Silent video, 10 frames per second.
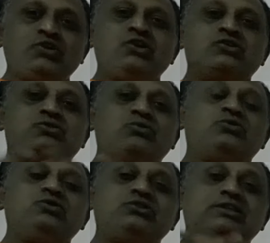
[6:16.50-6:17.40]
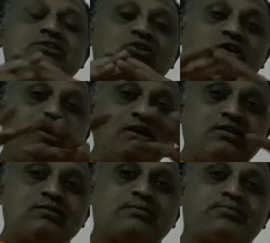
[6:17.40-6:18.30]
So these are
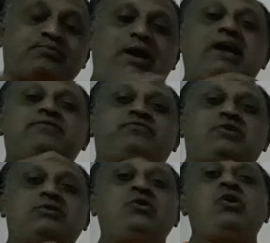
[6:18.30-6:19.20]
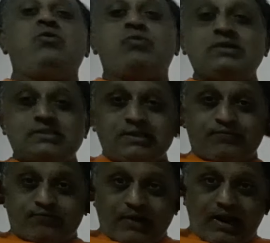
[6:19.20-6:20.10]
all the platform. Once
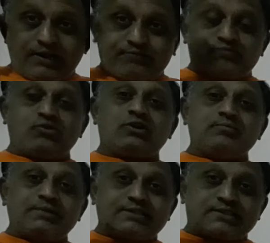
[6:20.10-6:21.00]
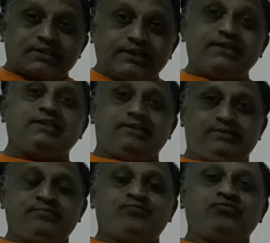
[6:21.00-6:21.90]
the platform is
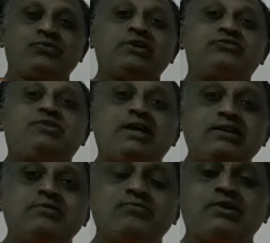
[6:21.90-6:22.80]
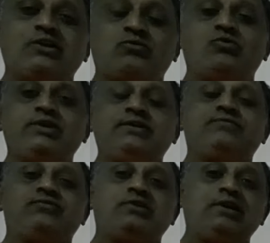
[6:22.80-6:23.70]
ready, then we are going
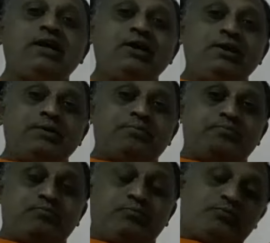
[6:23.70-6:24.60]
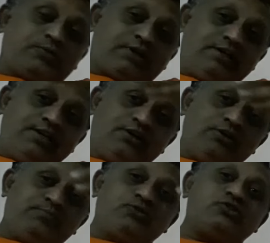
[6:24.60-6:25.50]
for
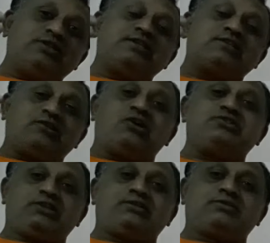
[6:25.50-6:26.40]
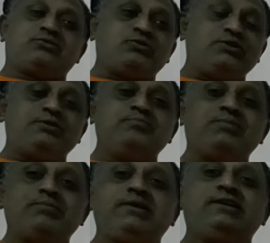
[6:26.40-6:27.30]
clear business logic to
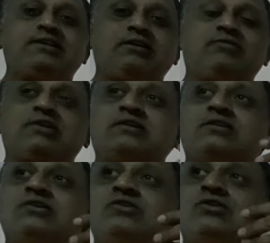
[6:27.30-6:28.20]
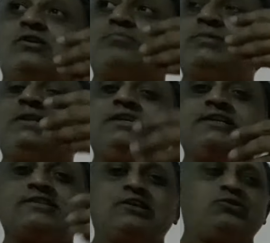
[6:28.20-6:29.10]
implement our
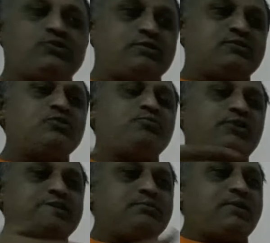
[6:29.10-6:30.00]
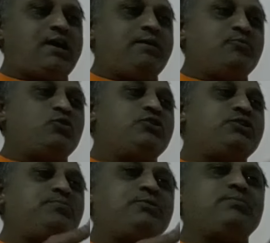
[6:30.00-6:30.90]
billing solution. So for example, I am going
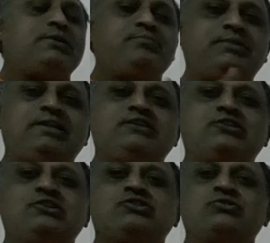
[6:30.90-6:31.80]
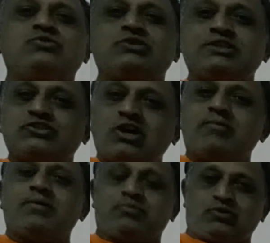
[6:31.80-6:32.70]
to implement billing solution using
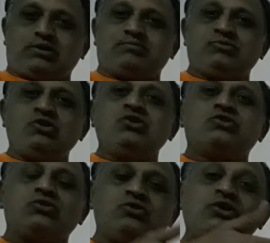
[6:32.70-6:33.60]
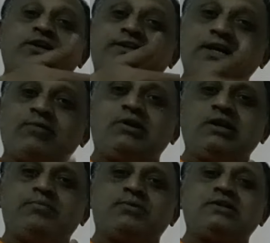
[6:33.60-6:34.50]
Java program. So
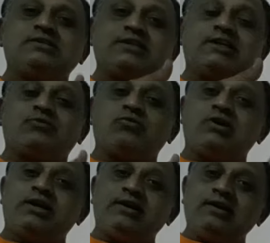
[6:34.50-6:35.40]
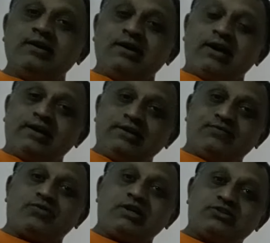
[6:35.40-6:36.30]
developers require an
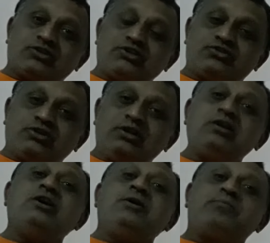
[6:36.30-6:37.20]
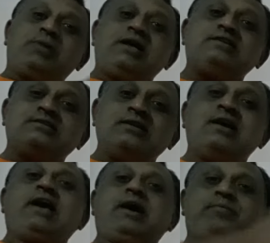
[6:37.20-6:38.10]
infrastructure plus
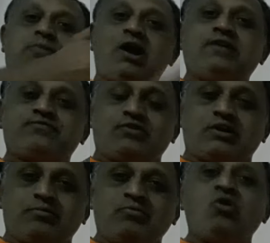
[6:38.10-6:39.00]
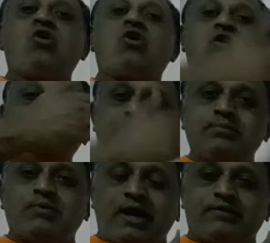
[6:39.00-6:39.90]
a platform. On
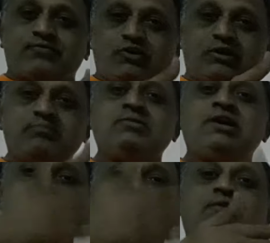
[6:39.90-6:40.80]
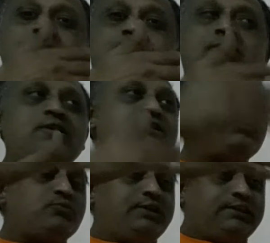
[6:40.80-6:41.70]
the platform,
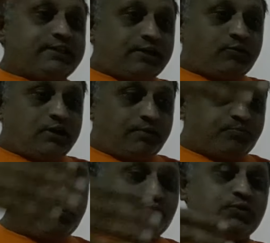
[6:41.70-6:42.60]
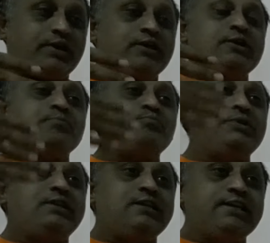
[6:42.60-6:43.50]
developers will develop a
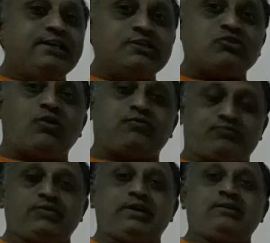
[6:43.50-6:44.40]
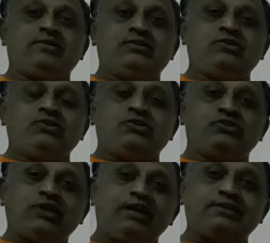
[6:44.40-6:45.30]
billing software
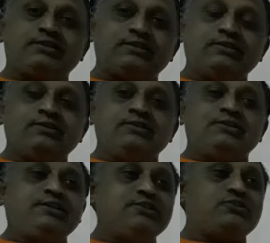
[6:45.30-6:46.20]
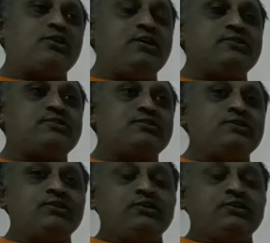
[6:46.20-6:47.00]
that in turns